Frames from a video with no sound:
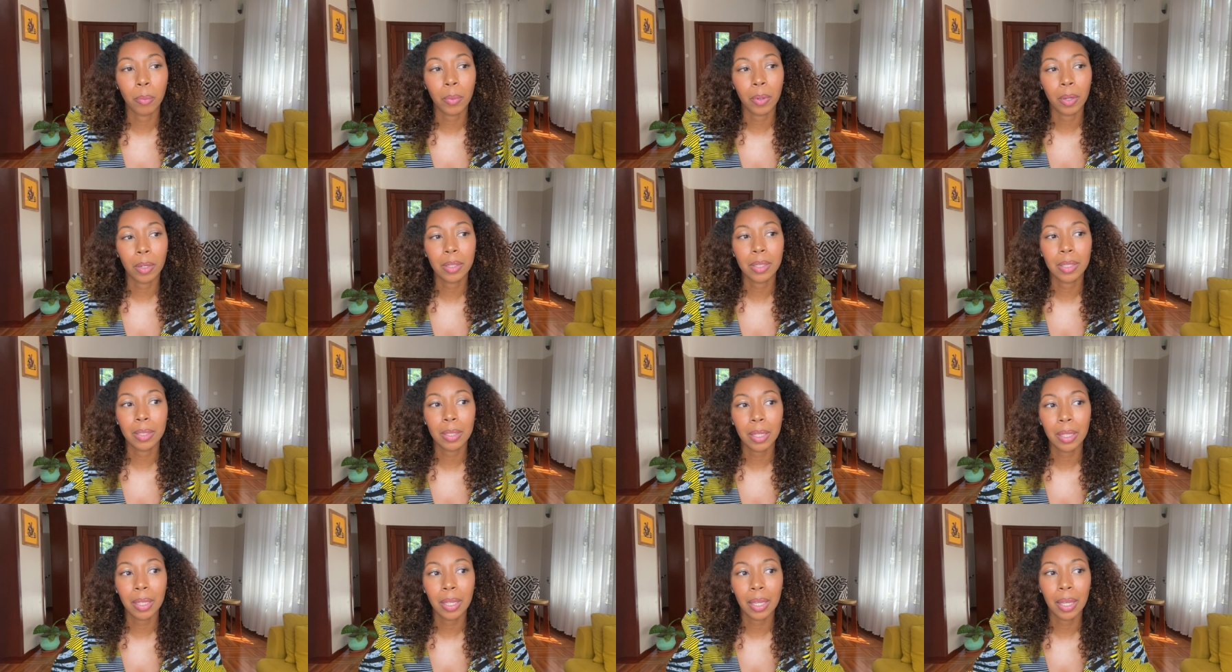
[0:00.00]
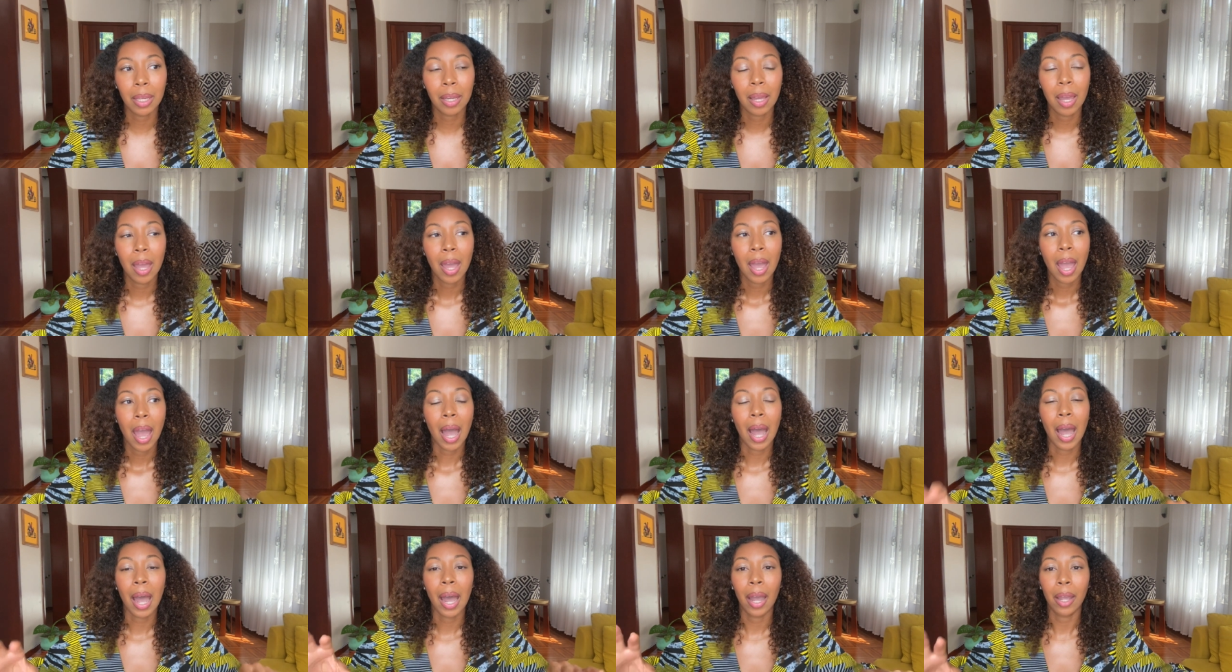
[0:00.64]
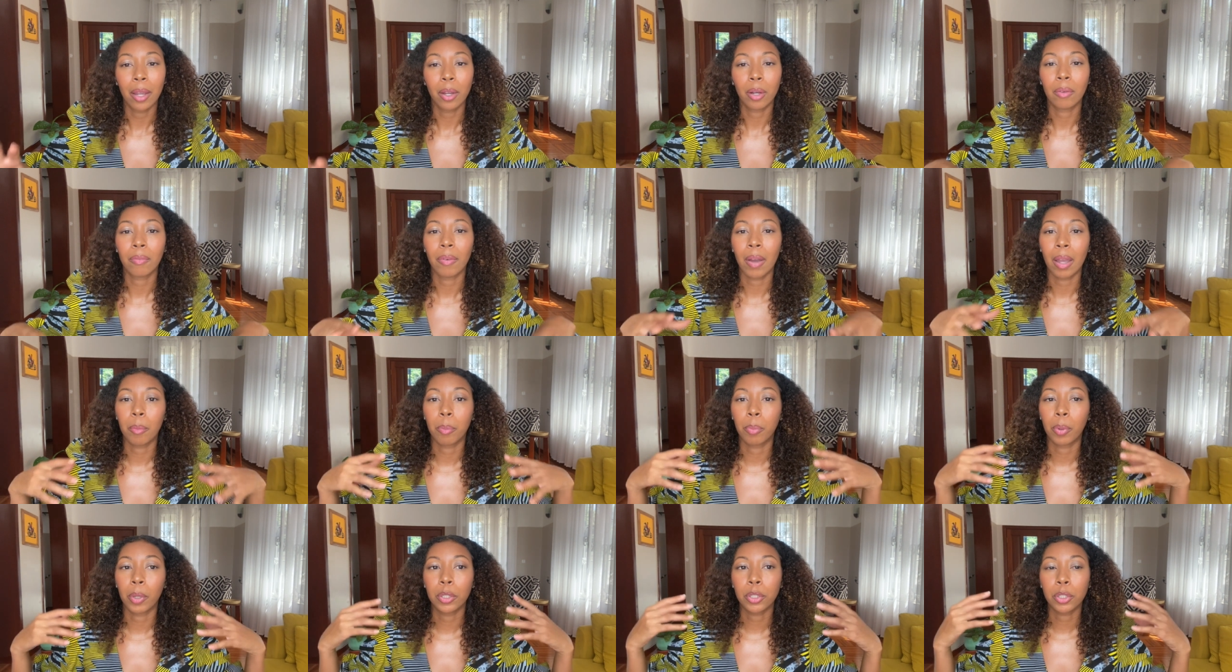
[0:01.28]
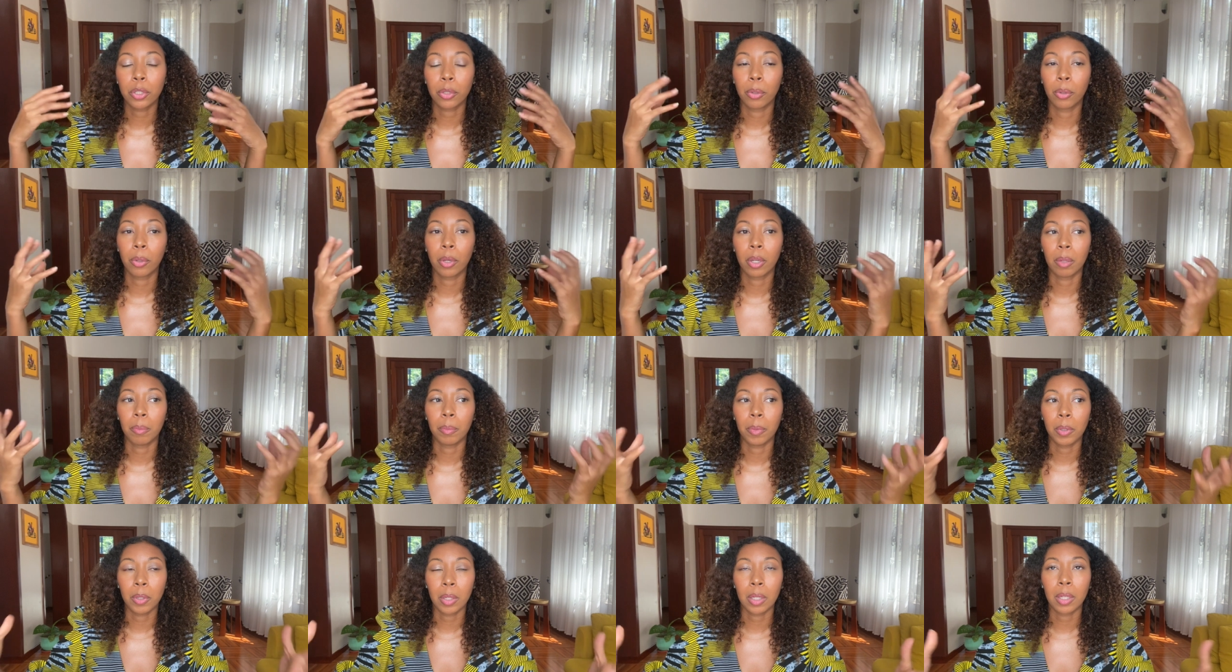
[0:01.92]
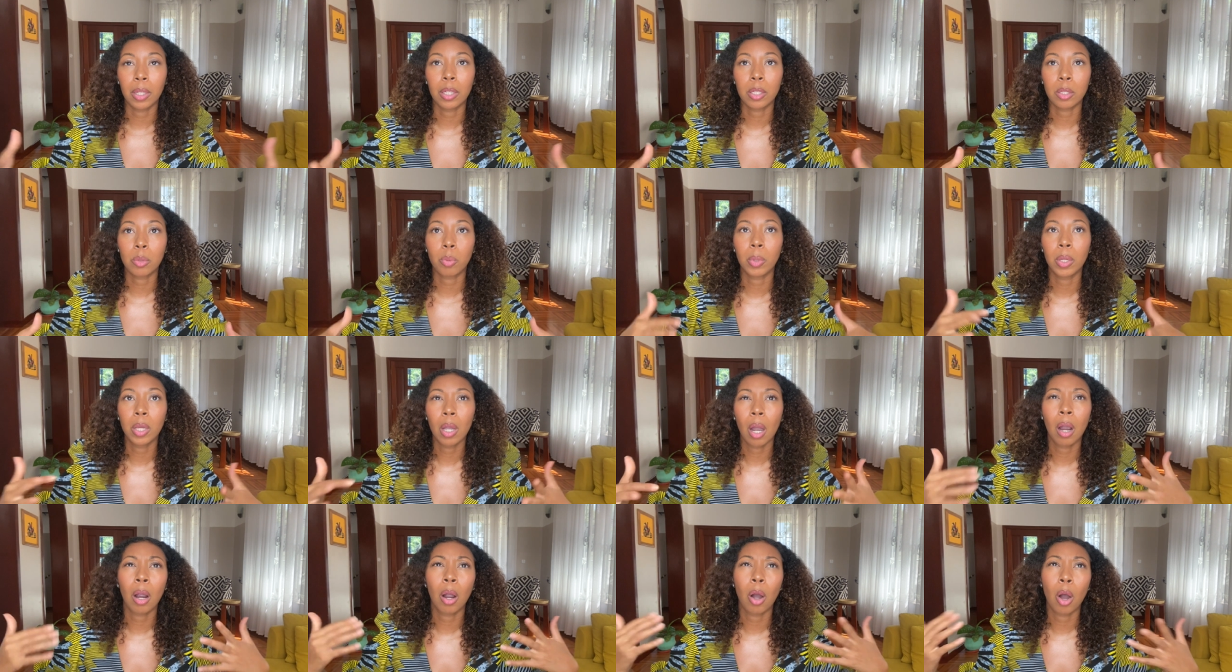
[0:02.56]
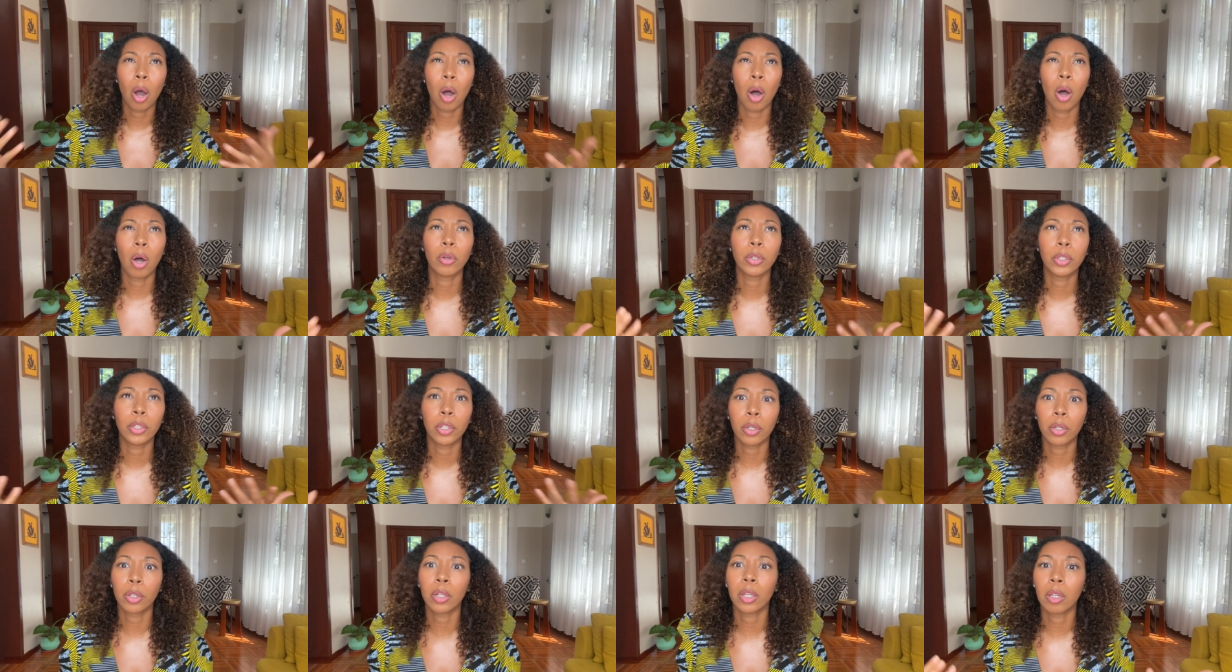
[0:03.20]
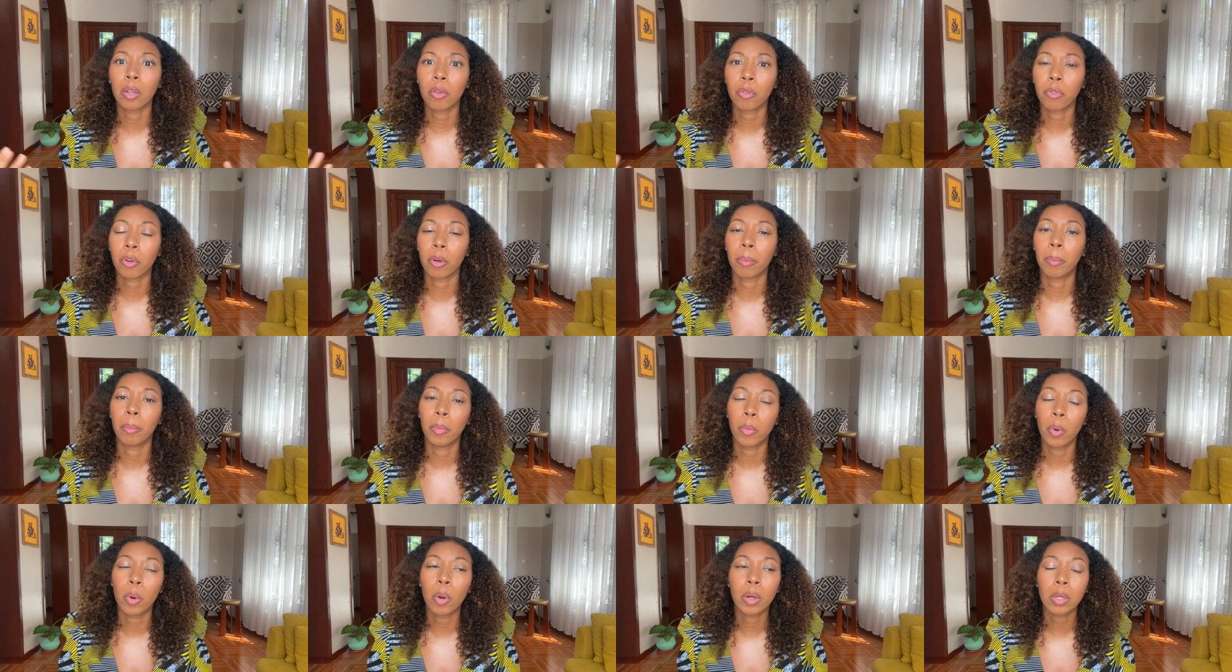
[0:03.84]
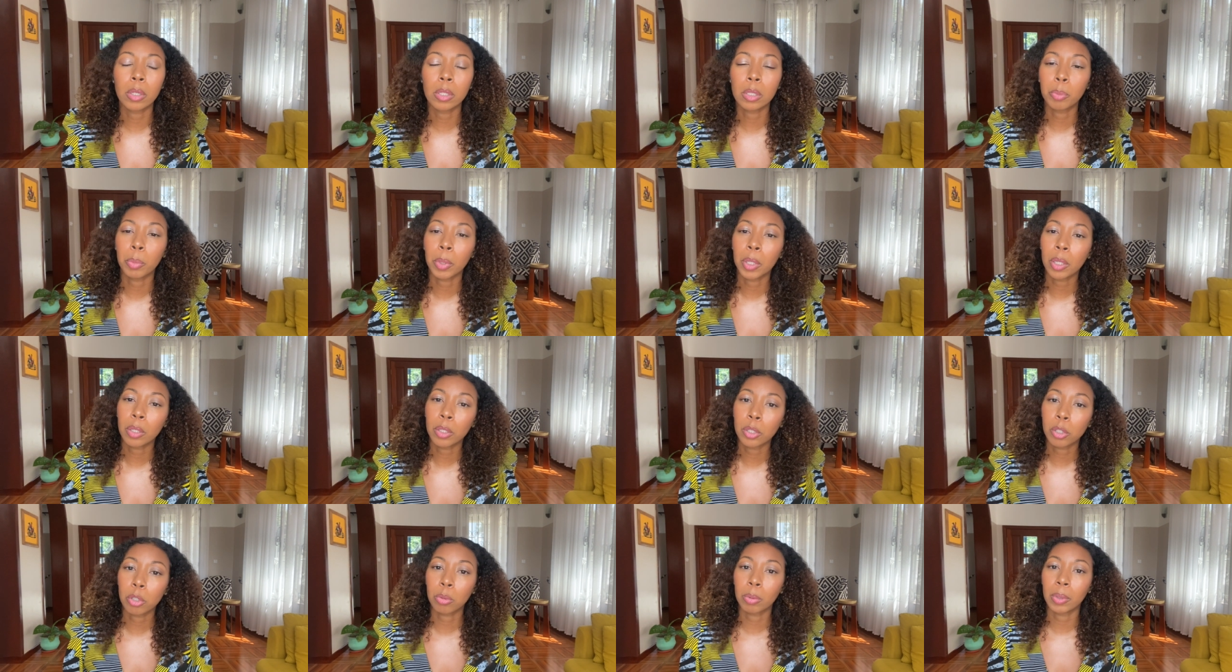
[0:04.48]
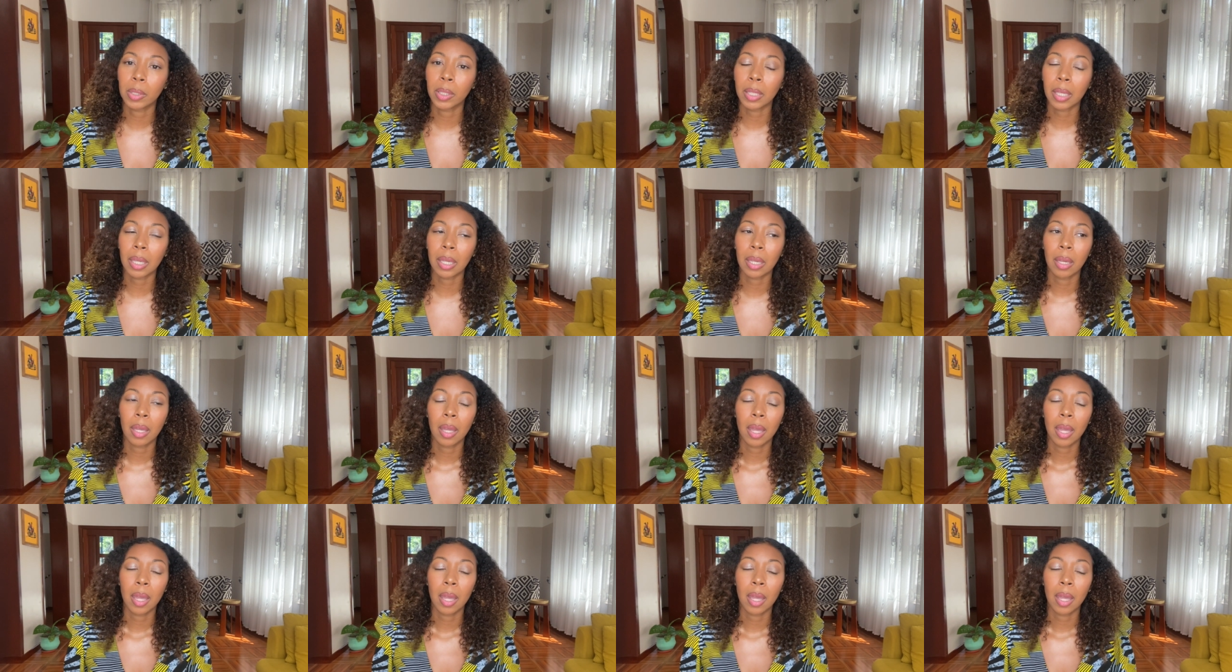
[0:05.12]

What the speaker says: We are seeking higher vibrational communities. We are all yearning for more spiritually.